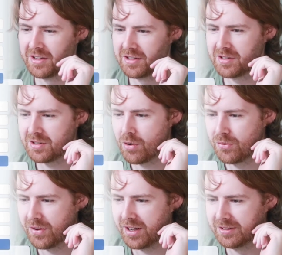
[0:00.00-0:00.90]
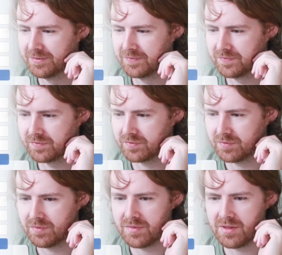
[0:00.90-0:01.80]
Sofa.
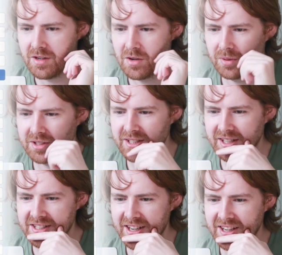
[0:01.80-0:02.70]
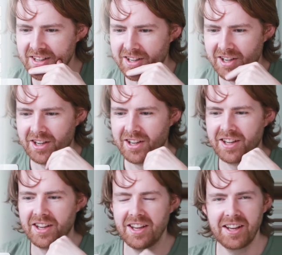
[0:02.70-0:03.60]
What does that say?
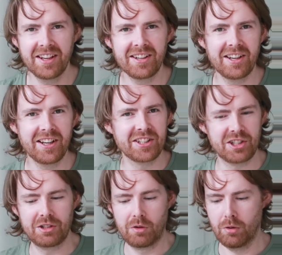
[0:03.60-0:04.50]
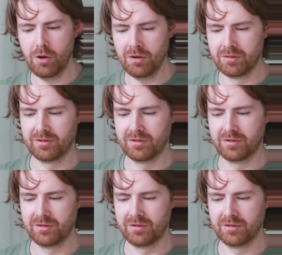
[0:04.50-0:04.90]
English. Woo!